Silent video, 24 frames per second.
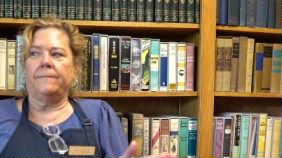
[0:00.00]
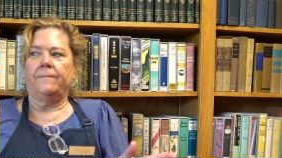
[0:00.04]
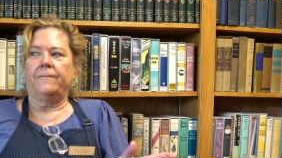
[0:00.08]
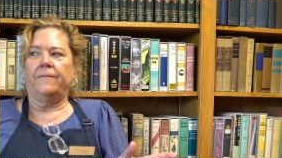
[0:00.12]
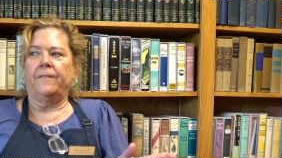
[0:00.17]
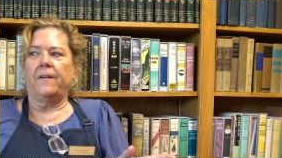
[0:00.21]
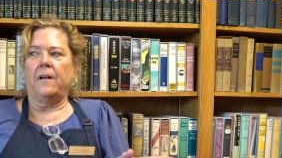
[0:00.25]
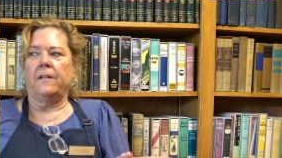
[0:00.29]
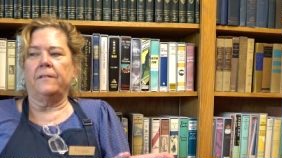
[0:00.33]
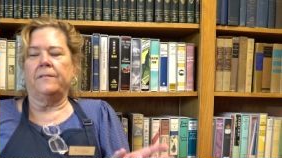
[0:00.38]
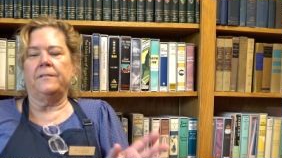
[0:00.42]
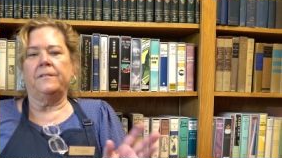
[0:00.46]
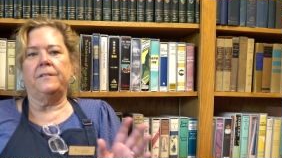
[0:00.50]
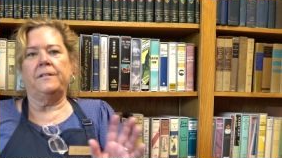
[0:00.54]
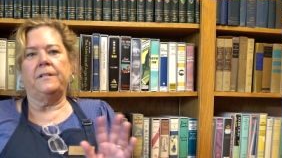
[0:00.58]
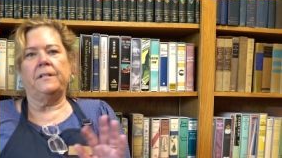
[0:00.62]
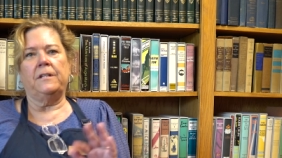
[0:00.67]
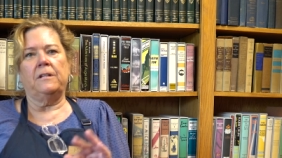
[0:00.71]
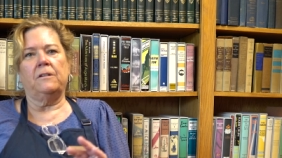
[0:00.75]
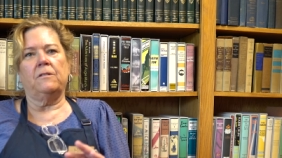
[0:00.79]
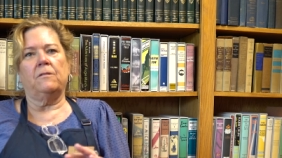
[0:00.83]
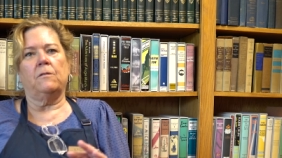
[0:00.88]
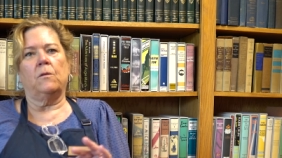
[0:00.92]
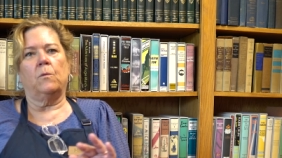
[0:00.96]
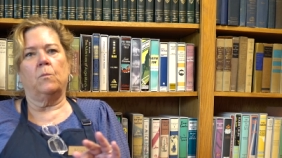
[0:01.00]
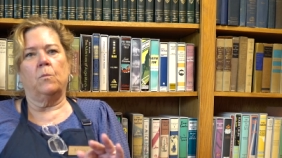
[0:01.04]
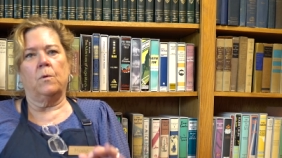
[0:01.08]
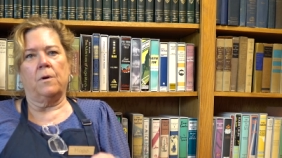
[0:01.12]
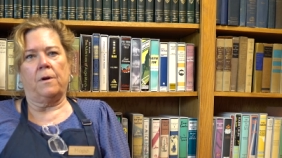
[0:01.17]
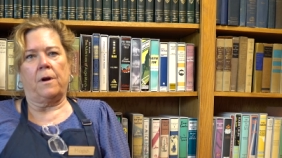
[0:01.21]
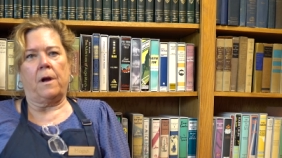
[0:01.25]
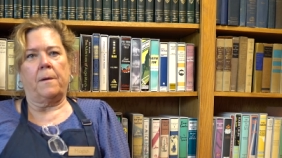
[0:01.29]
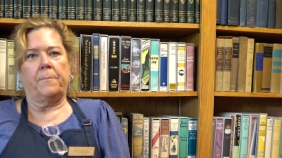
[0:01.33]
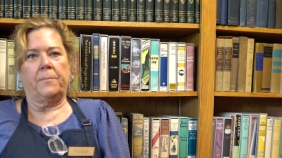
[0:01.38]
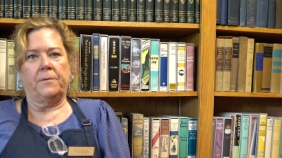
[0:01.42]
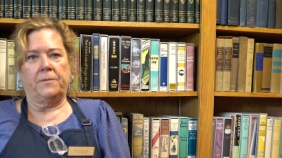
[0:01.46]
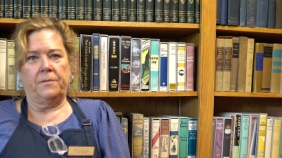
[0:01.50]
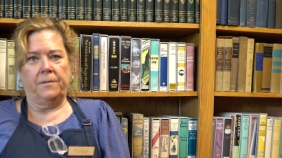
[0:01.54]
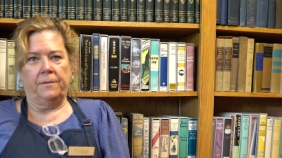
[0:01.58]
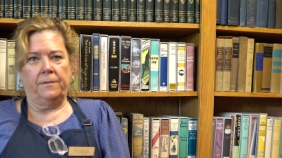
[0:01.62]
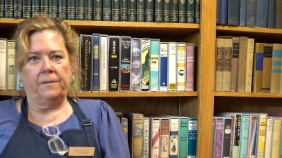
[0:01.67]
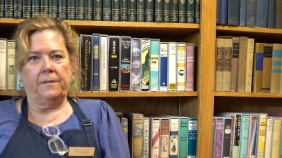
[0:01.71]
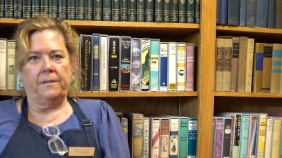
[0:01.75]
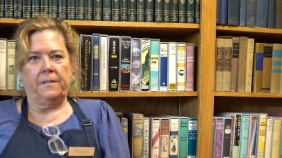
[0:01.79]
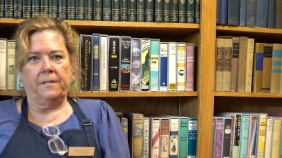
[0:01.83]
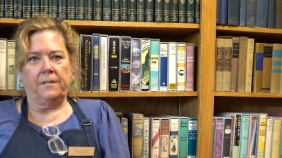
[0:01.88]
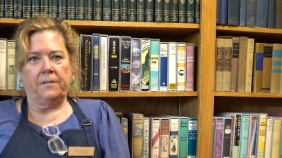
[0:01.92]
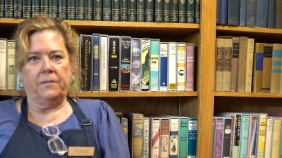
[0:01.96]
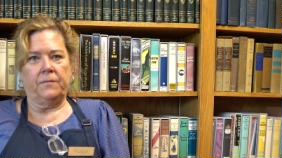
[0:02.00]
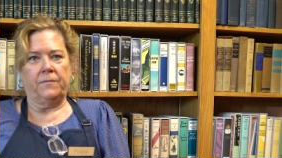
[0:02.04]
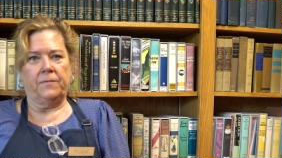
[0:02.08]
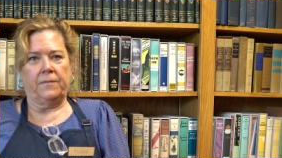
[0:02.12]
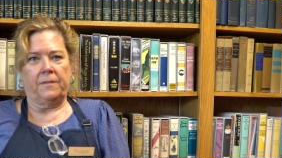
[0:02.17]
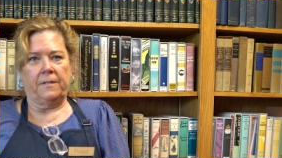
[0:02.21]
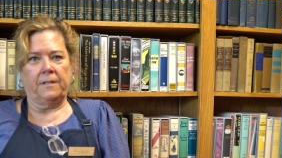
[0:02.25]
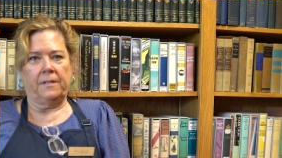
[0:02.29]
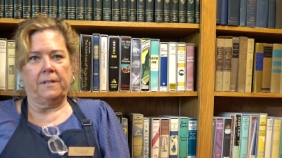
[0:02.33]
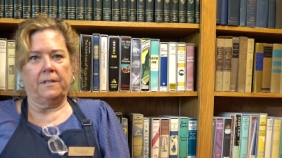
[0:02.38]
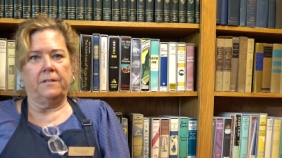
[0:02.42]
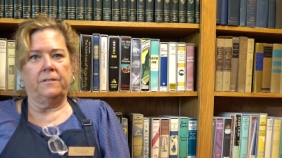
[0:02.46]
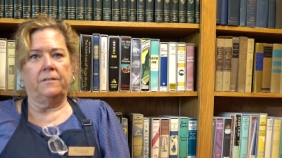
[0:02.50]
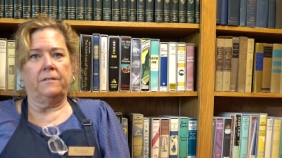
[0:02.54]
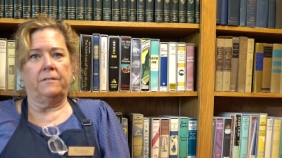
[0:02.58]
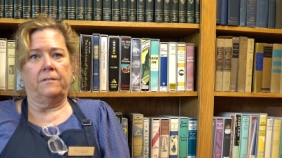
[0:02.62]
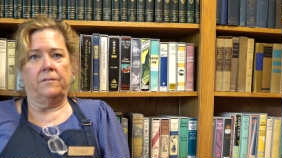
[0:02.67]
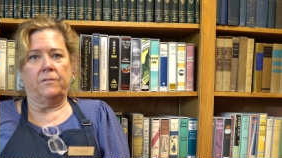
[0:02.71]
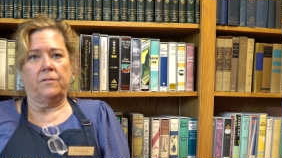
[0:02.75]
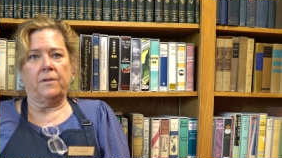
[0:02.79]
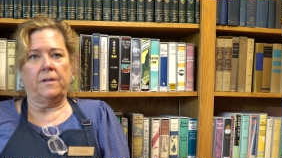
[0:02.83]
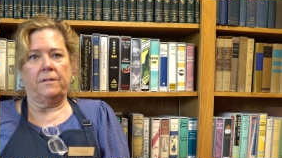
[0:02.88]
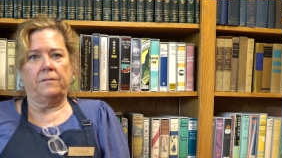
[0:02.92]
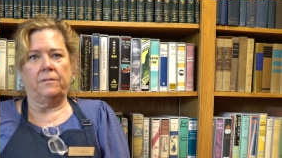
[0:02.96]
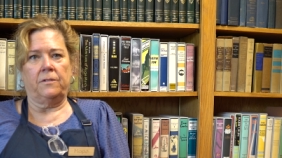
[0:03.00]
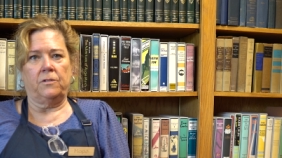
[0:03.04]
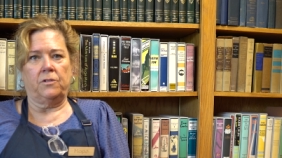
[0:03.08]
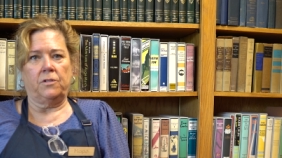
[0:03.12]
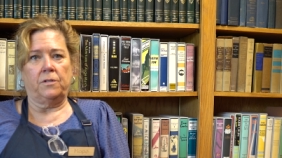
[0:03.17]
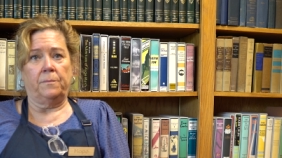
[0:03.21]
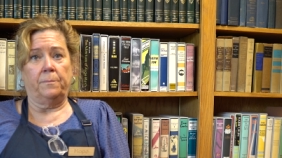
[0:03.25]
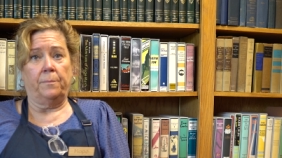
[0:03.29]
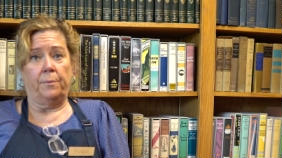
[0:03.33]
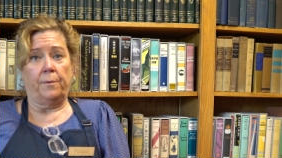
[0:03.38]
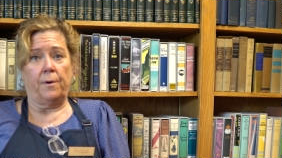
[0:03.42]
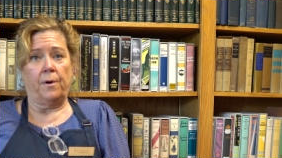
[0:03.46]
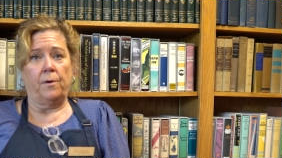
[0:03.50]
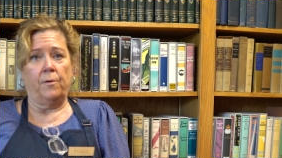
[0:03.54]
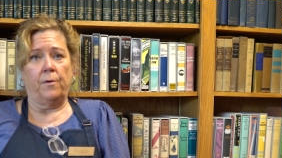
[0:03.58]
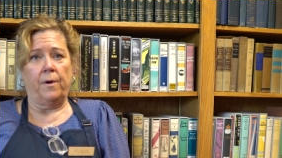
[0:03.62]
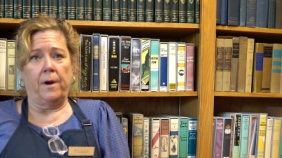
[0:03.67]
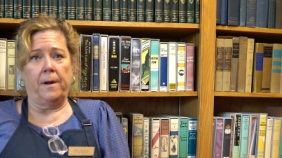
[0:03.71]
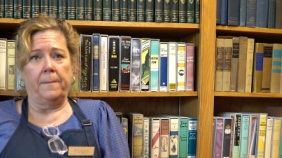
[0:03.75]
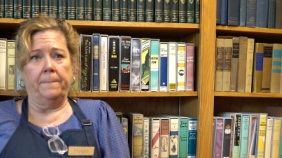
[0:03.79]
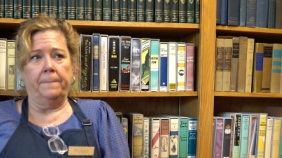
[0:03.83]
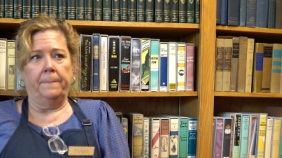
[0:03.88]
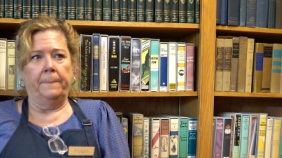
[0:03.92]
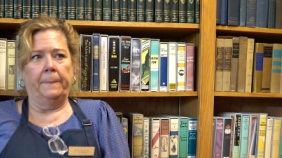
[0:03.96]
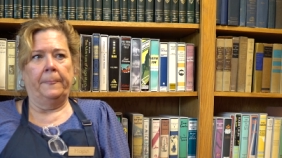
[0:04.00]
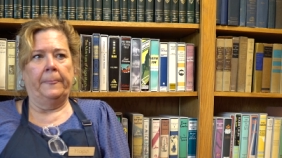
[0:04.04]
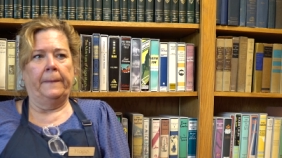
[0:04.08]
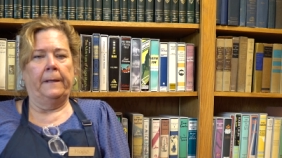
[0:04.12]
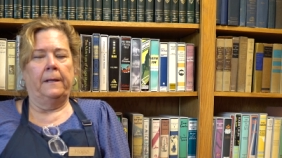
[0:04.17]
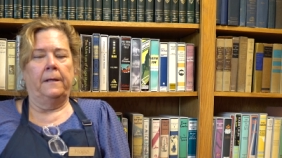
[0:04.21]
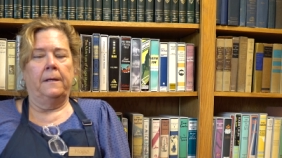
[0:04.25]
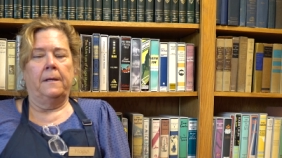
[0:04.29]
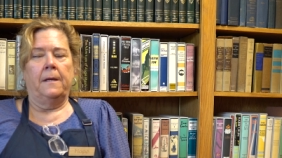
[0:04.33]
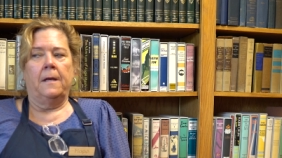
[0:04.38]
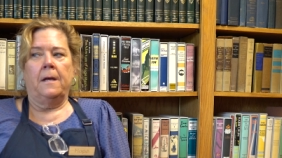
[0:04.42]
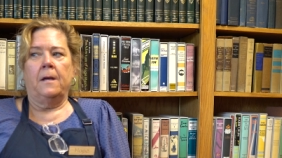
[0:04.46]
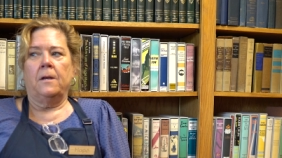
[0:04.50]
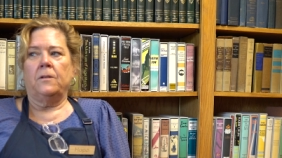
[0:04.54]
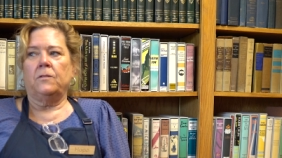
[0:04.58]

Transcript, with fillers: volunteer or work opportunities for the kids in the transition program. Mm-hmm.